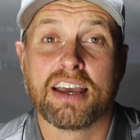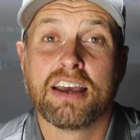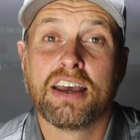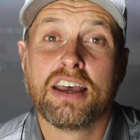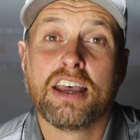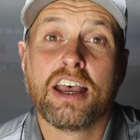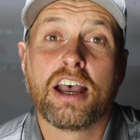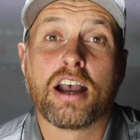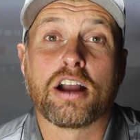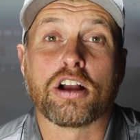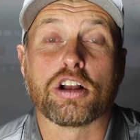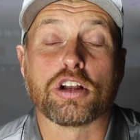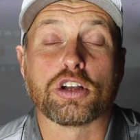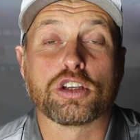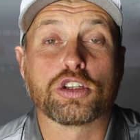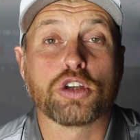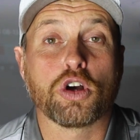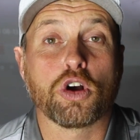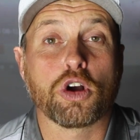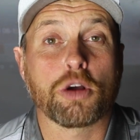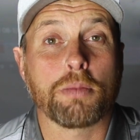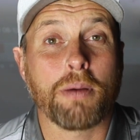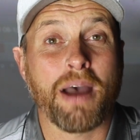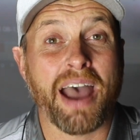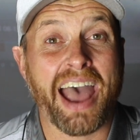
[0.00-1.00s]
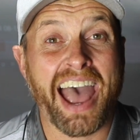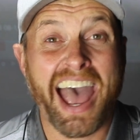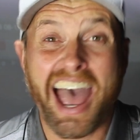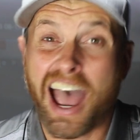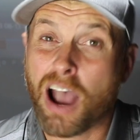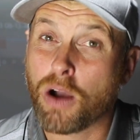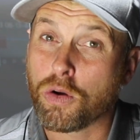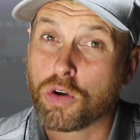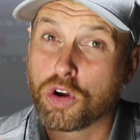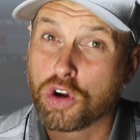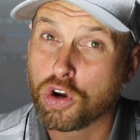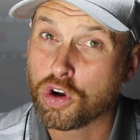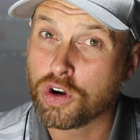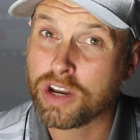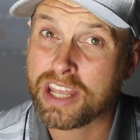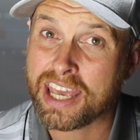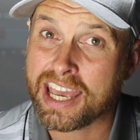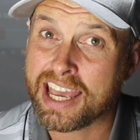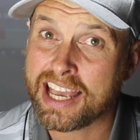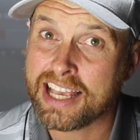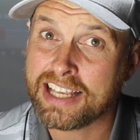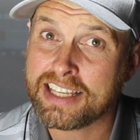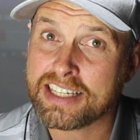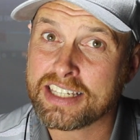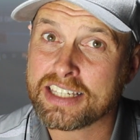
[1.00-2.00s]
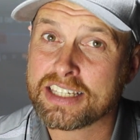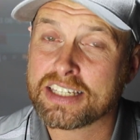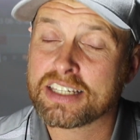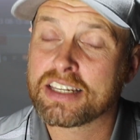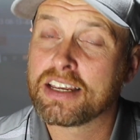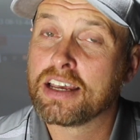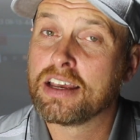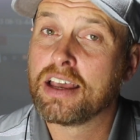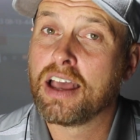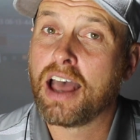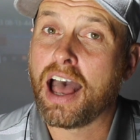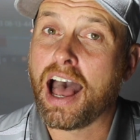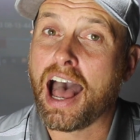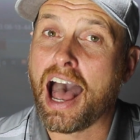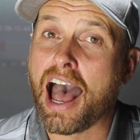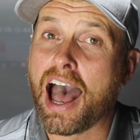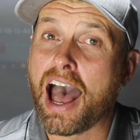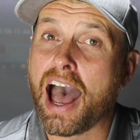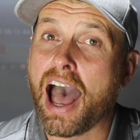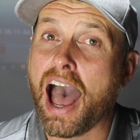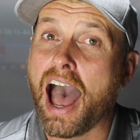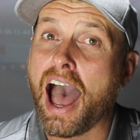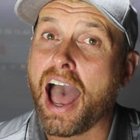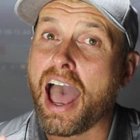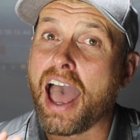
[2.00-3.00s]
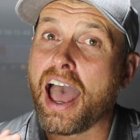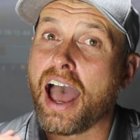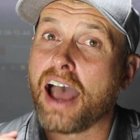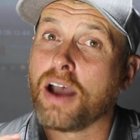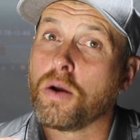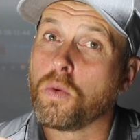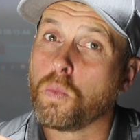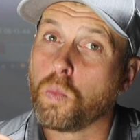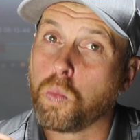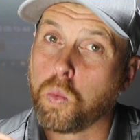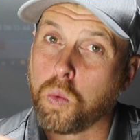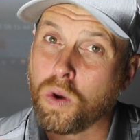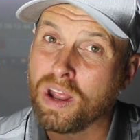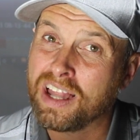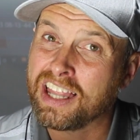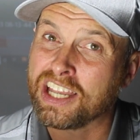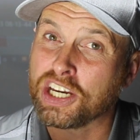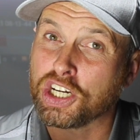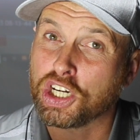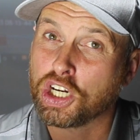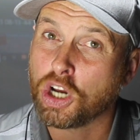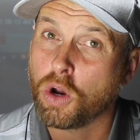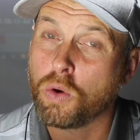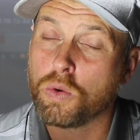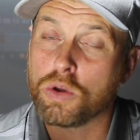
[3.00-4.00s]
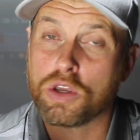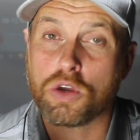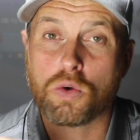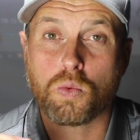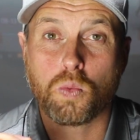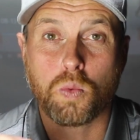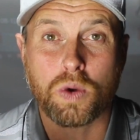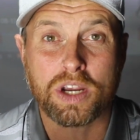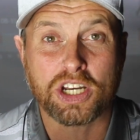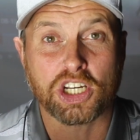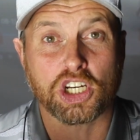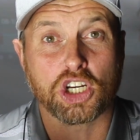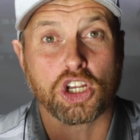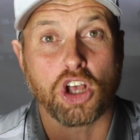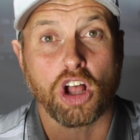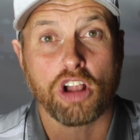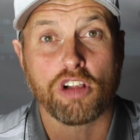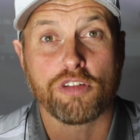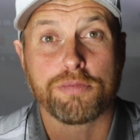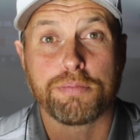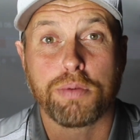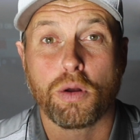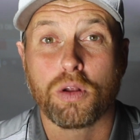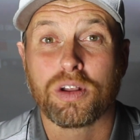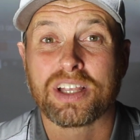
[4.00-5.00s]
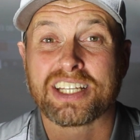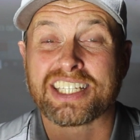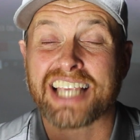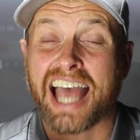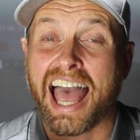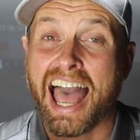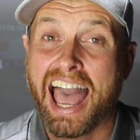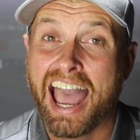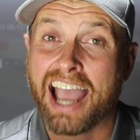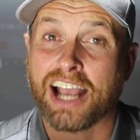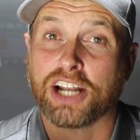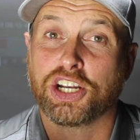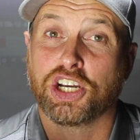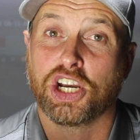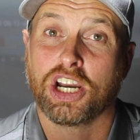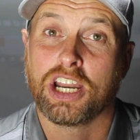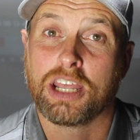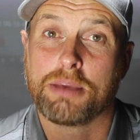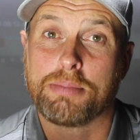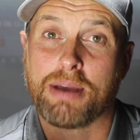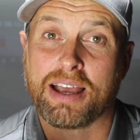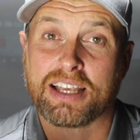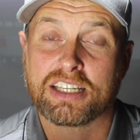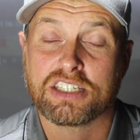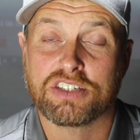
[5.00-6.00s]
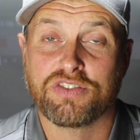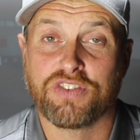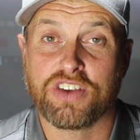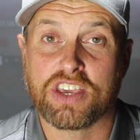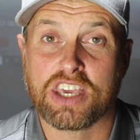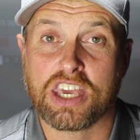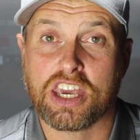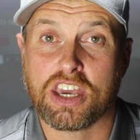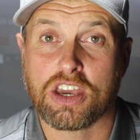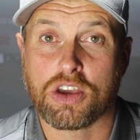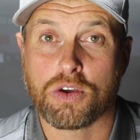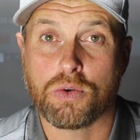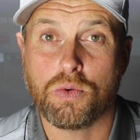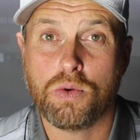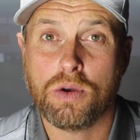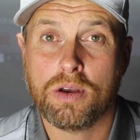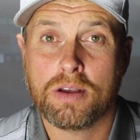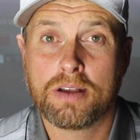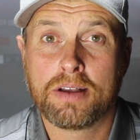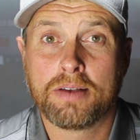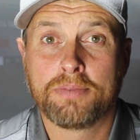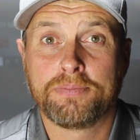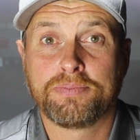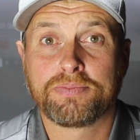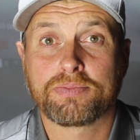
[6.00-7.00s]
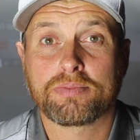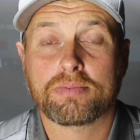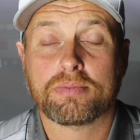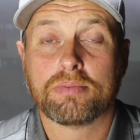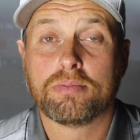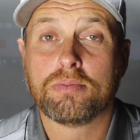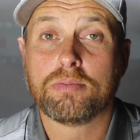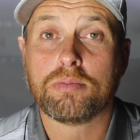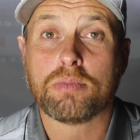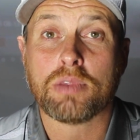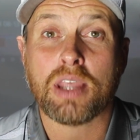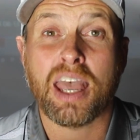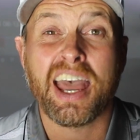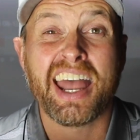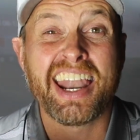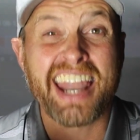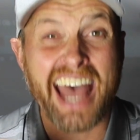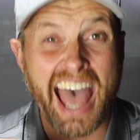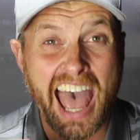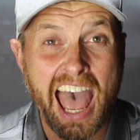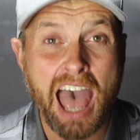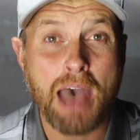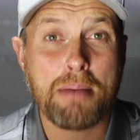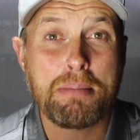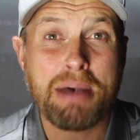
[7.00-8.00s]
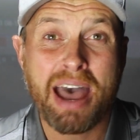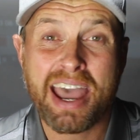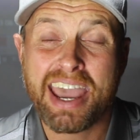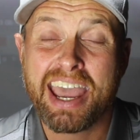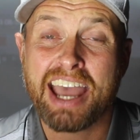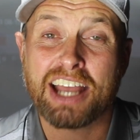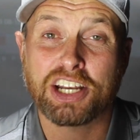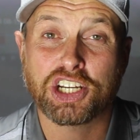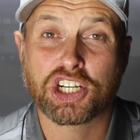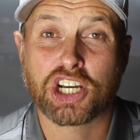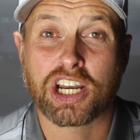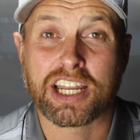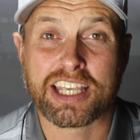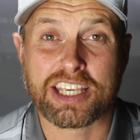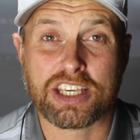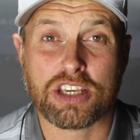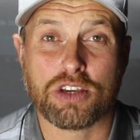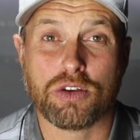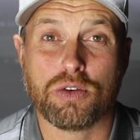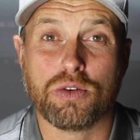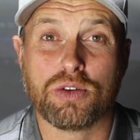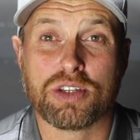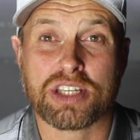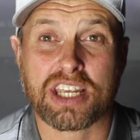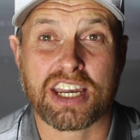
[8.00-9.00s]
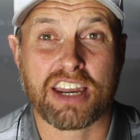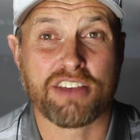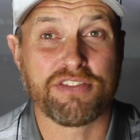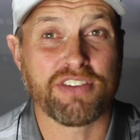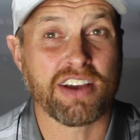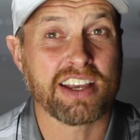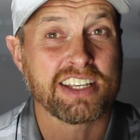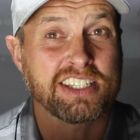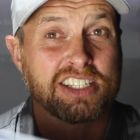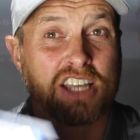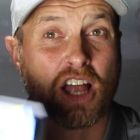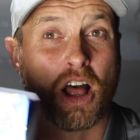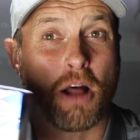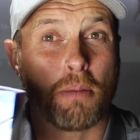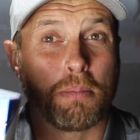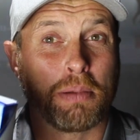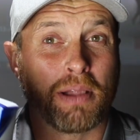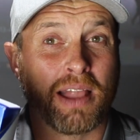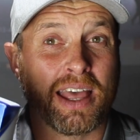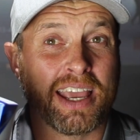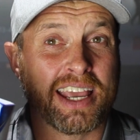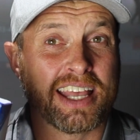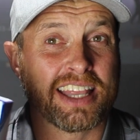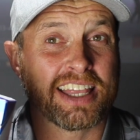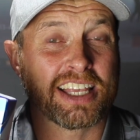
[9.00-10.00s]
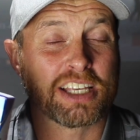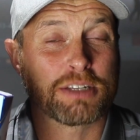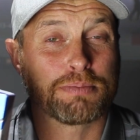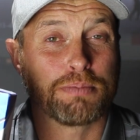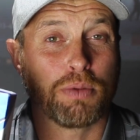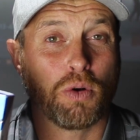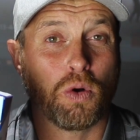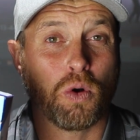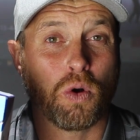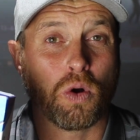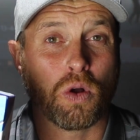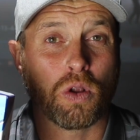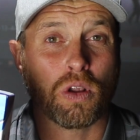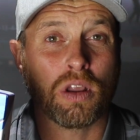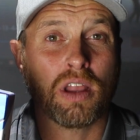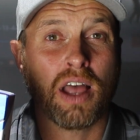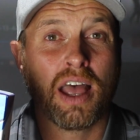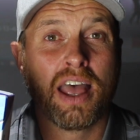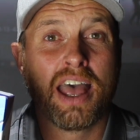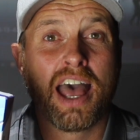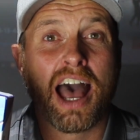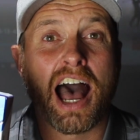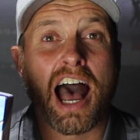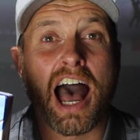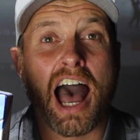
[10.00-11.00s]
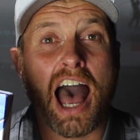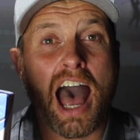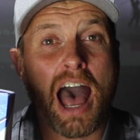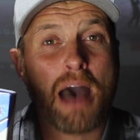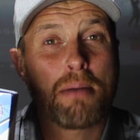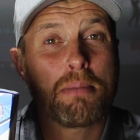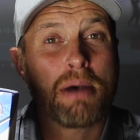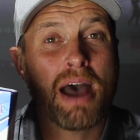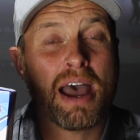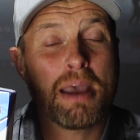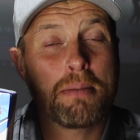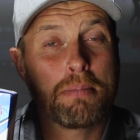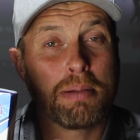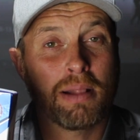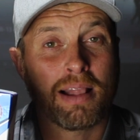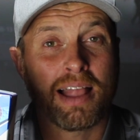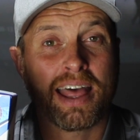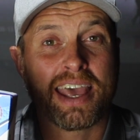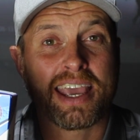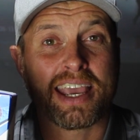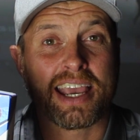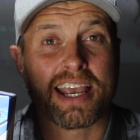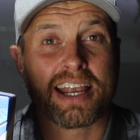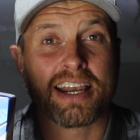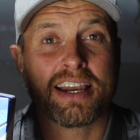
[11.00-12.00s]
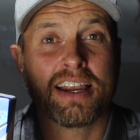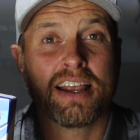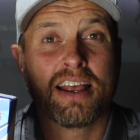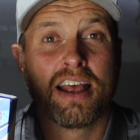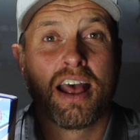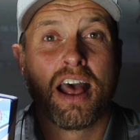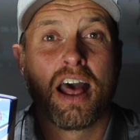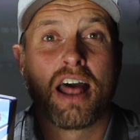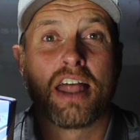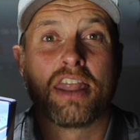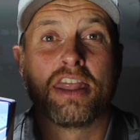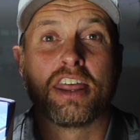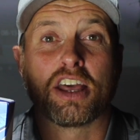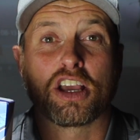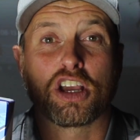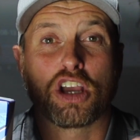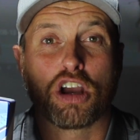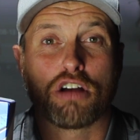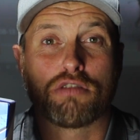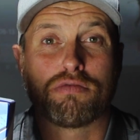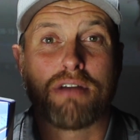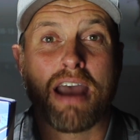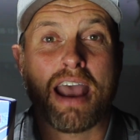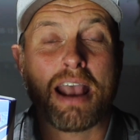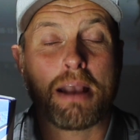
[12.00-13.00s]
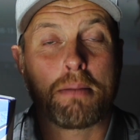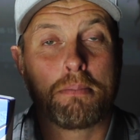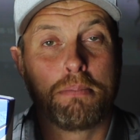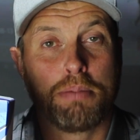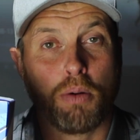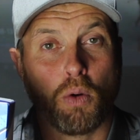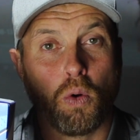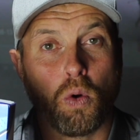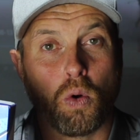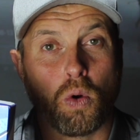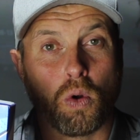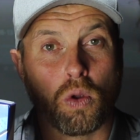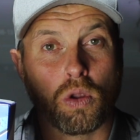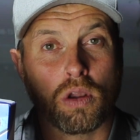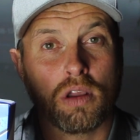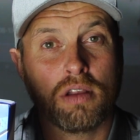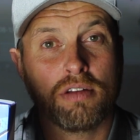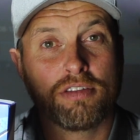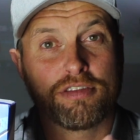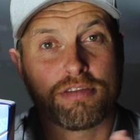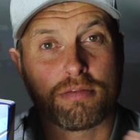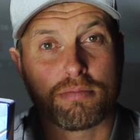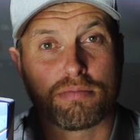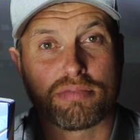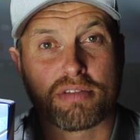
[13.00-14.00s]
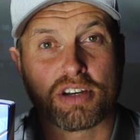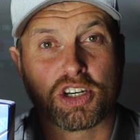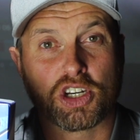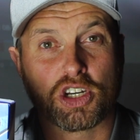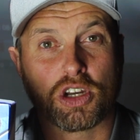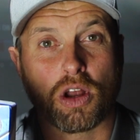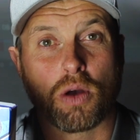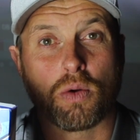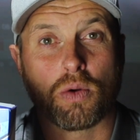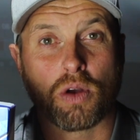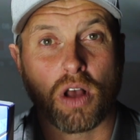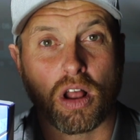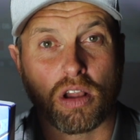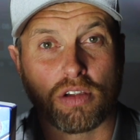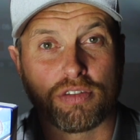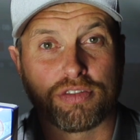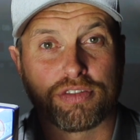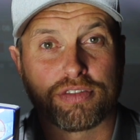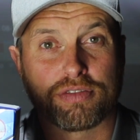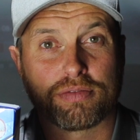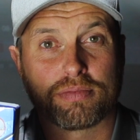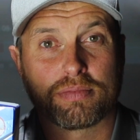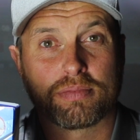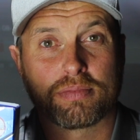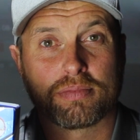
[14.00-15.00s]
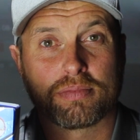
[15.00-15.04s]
I'm going to talk about how good it is. Will it show you which golf ball is actually best for you? And am I actually using, if I start playing this ball, am I playing the correct ball from Bridgestone Golf?